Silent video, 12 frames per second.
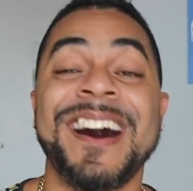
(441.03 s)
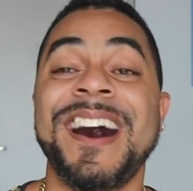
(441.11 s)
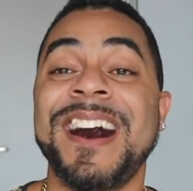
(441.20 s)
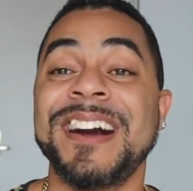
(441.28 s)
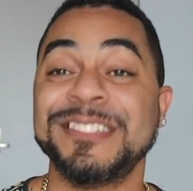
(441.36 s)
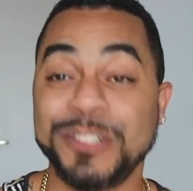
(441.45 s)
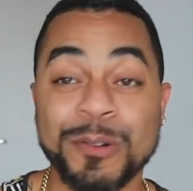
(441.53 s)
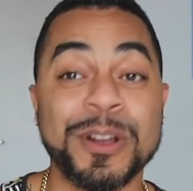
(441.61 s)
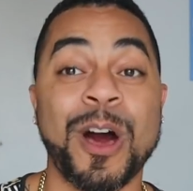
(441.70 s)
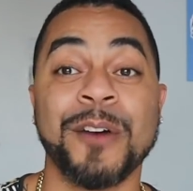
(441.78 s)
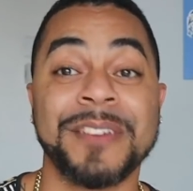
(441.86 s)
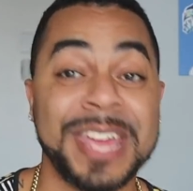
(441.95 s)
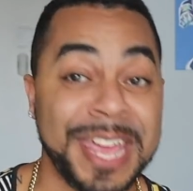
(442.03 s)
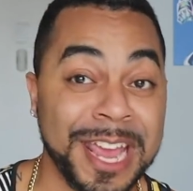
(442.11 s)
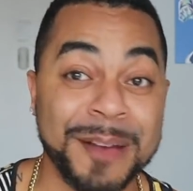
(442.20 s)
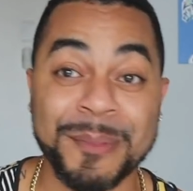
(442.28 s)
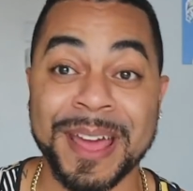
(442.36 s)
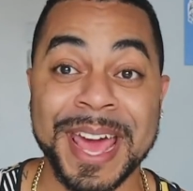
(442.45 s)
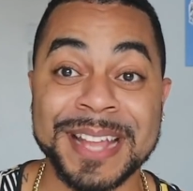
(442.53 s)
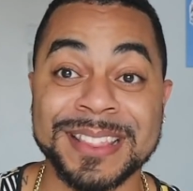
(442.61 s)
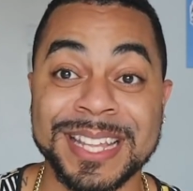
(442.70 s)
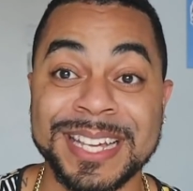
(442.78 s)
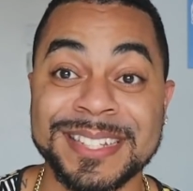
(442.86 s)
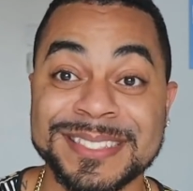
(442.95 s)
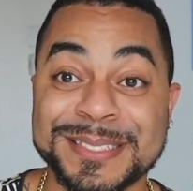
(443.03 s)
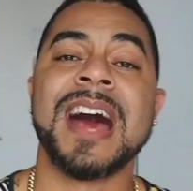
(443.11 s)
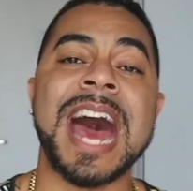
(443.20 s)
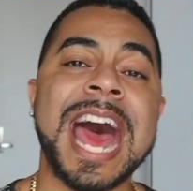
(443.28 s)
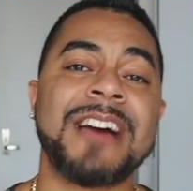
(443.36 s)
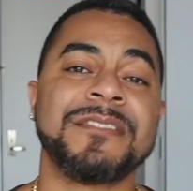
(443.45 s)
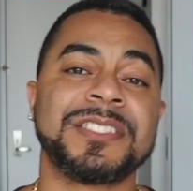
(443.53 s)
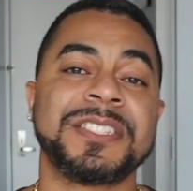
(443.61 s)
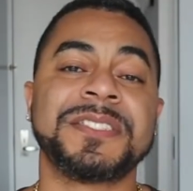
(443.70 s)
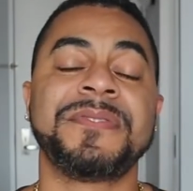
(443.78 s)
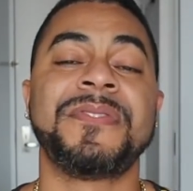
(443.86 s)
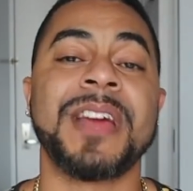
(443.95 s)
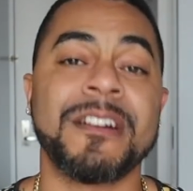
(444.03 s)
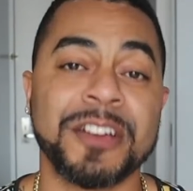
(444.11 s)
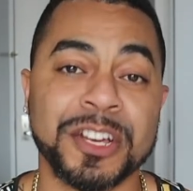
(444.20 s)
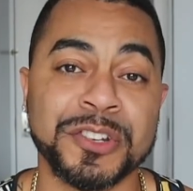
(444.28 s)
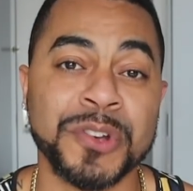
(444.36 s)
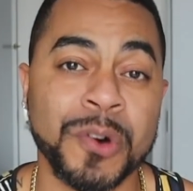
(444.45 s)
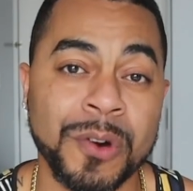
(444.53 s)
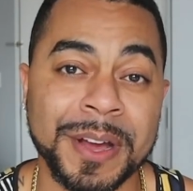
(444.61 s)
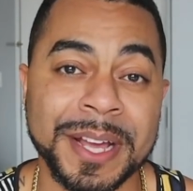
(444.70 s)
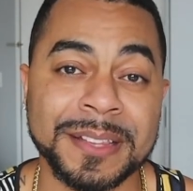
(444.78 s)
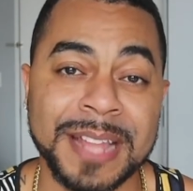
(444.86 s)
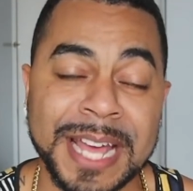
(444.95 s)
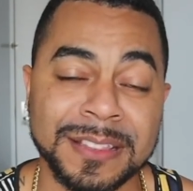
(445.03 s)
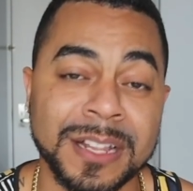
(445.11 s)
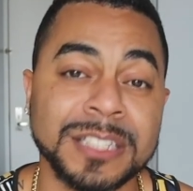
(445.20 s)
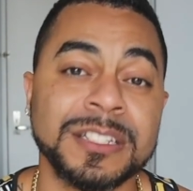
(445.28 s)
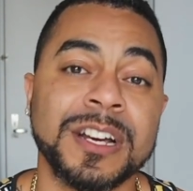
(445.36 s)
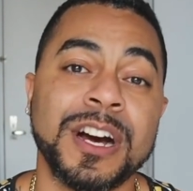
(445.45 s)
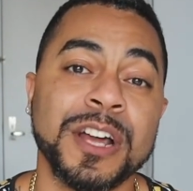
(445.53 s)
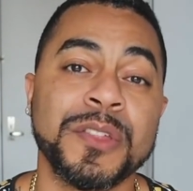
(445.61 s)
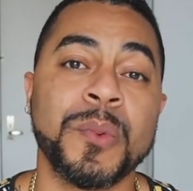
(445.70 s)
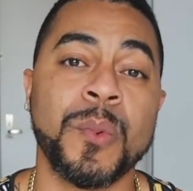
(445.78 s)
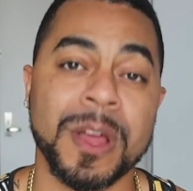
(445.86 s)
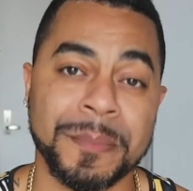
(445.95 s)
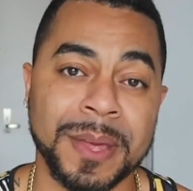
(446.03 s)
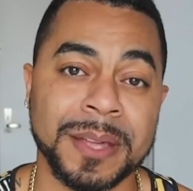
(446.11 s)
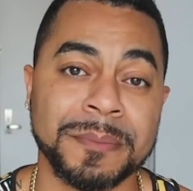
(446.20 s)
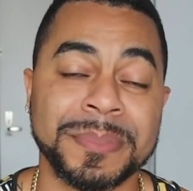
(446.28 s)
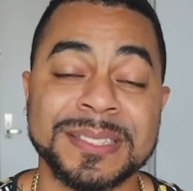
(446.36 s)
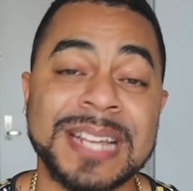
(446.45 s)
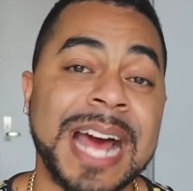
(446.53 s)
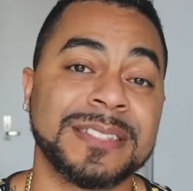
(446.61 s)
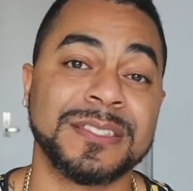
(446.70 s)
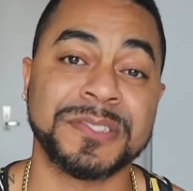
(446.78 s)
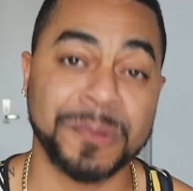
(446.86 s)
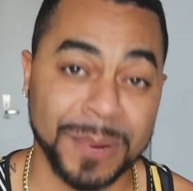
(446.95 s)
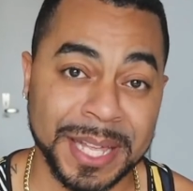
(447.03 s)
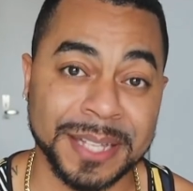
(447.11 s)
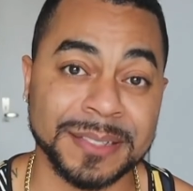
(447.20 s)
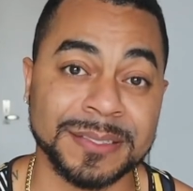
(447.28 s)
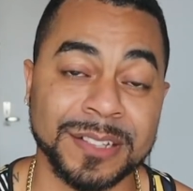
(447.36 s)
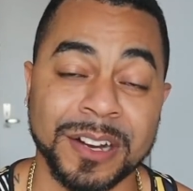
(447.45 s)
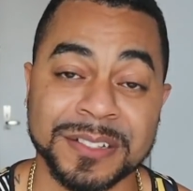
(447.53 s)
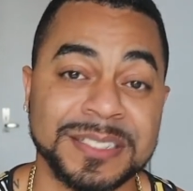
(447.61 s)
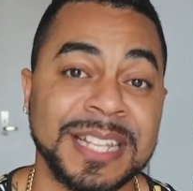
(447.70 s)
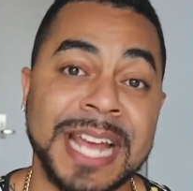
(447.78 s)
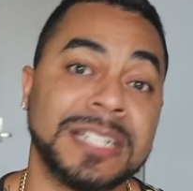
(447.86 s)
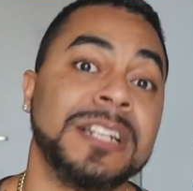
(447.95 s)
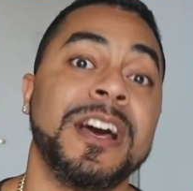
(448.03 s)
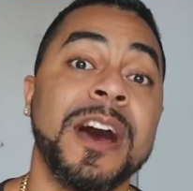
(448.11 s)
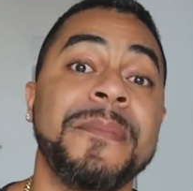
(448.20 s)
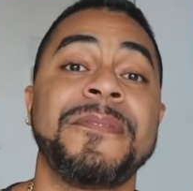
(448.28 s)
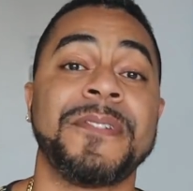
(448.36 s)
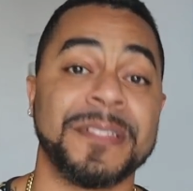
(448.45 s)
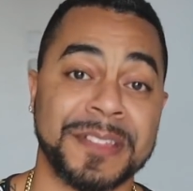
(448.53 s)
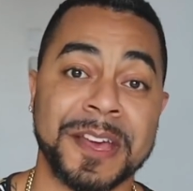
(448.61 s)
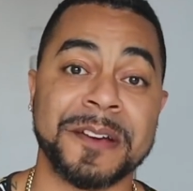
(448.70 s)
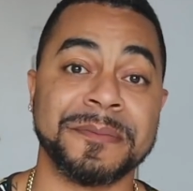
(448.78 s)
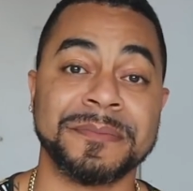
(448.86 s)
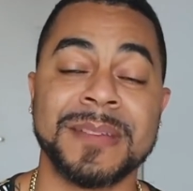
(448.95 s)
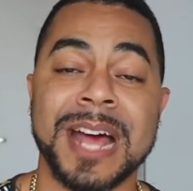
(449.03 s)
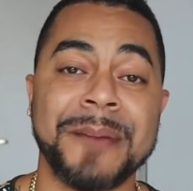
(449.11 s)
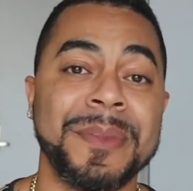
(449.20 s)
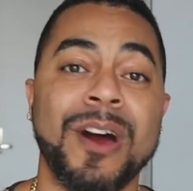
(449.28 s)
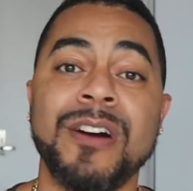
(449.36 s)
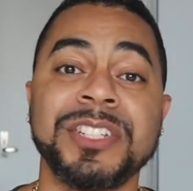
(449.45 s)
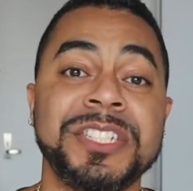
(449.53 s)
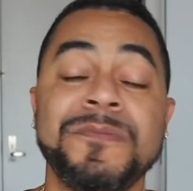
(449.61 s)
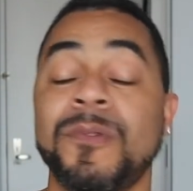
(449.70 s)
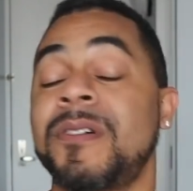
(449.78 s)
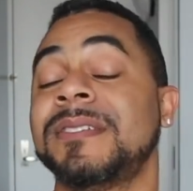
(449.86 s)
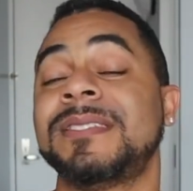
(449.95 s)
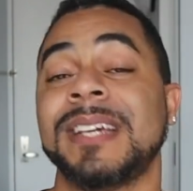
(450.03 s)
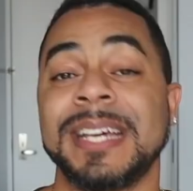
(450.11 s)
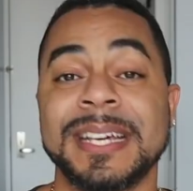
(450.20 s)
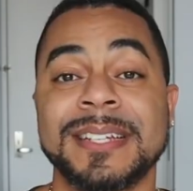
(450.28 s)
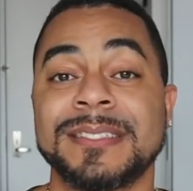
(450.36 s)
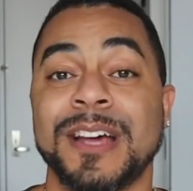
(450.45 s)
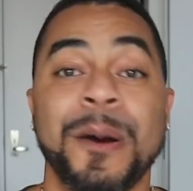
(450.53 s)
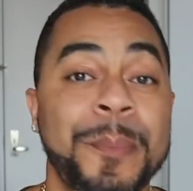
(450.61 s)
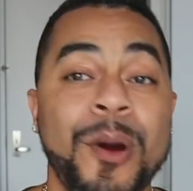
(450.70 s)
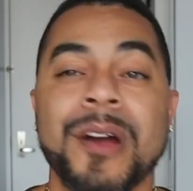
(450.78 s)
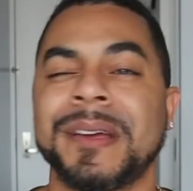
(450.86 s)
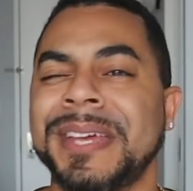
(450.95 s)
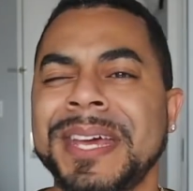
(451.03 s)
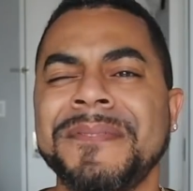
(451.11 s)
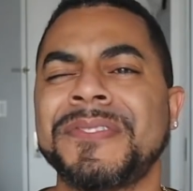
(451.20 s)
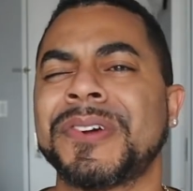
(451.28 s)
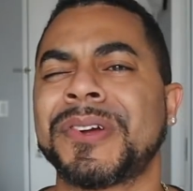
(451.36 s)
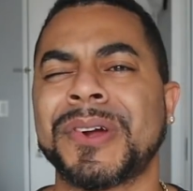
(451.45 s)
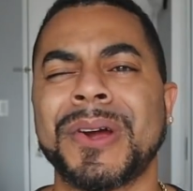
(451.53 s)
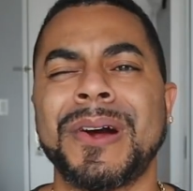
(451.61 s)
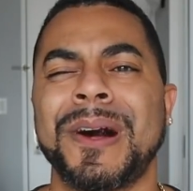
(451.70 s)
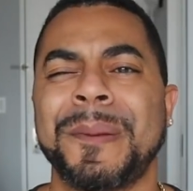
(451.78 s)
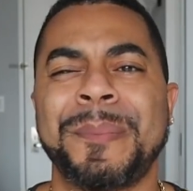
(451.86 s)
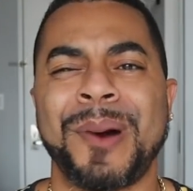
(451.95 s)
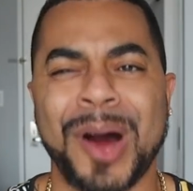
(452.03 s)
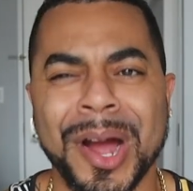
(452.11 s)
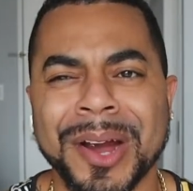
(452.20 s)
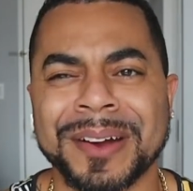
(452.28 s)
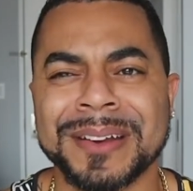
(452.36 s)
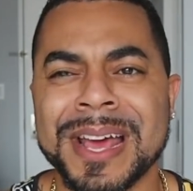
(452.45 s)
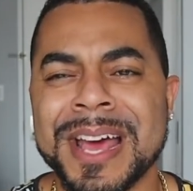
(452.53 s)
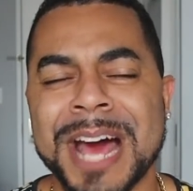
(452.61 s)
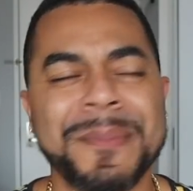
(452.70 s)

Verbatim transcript: Uh, do it off camera at least. Irish is very annoyed that none of the other women besides the twins are standing up for them. I mean, all she wants is a part. Give the girl a part.